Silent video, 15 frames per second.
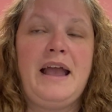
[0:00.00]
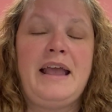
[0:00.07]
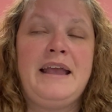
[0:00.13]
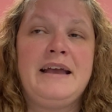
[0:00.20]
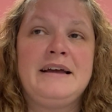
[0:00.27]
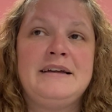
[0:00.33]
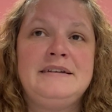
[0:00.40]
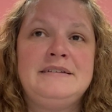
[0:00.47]

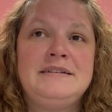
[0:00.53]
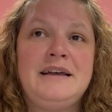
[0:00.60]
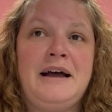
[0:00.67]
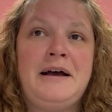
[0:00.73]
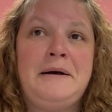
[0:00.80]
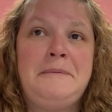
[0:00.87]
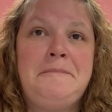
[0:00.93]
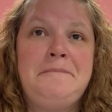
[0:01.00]
and
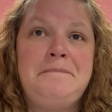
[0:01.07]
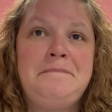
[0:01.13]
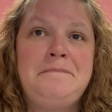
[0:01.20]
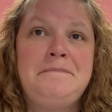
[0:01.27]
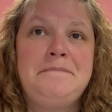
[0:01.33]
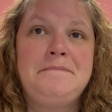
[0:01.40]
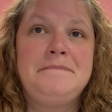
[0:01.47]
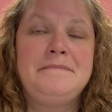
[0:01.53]

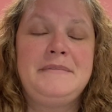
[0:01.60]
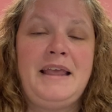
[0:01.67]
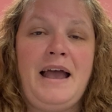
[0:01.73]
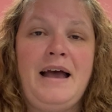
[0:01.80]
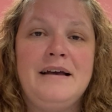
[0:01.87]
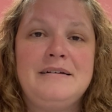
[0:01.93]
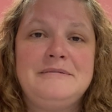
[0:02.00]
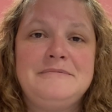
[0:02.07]
yeah.